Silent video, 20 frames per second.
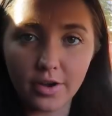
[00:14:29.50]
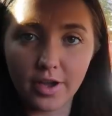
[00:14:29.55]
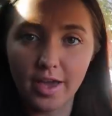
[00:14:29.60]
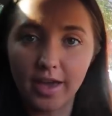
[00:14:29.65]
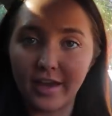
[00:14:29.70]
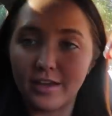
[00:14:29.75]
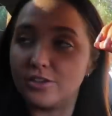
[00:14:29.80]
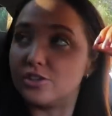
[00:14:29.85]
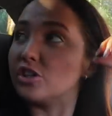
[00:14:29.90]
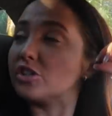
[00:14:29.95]

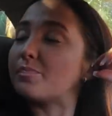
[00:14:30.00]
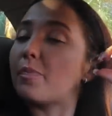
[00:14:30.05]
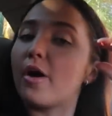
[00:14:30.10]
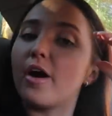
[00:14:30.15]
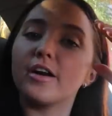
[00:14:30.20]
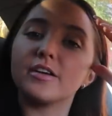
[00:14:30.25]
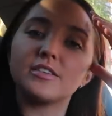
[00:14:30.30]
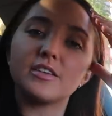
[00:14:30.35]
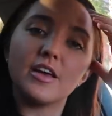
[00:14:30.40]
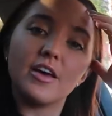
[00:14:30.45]
Okay, just
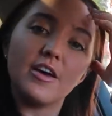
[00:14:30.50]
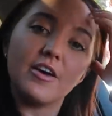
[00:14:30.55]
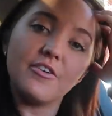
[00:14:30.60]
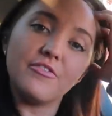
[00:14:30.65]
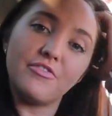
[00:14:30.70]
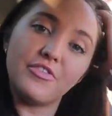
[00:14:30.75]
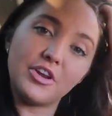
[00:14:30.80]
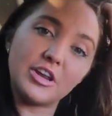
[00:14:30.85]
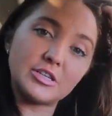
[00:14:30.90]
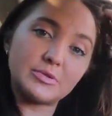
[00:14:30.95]
parked,
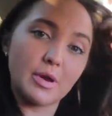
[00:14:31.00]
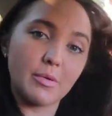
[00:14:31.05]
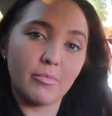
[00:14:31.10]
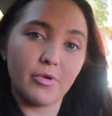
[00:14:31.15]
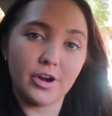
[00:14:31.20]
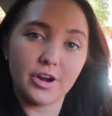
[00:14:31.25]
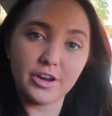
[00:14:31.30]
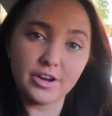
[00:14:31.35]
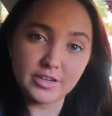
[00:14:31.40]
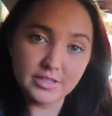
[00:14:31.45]
finished my
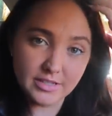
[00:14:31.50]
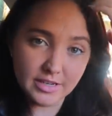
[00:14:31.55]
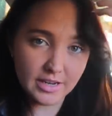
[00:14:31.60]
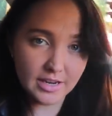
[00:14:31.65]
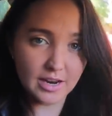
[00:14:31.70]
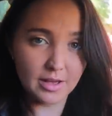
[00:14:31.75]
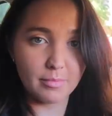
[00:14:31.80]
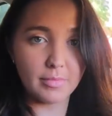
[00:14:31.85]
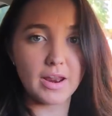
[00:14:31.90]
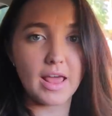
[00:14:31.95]
morning
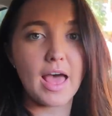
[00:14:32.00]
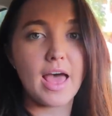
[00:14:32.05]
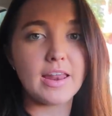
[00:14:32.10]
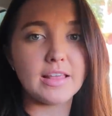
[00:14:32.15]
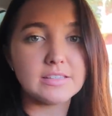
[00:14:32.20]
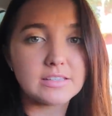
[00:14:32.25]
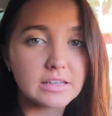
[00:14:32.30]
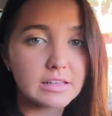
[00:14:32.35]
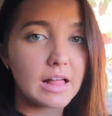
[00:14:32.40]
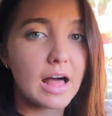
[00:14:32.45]
routine. I'm gonna head
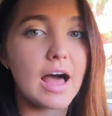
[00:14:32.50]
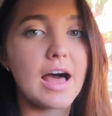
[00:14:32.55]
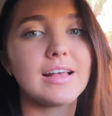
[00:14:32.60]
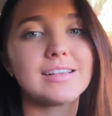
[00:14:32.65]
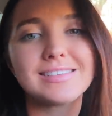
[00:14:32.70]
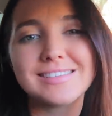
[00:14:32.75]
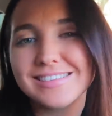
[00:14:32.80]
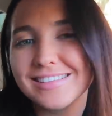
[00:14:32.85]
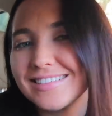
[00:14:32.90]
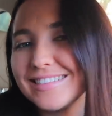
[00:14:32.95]
into
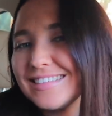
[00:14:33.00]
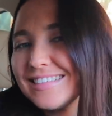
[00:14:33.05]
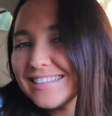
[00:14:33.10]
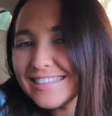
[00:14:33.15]
class.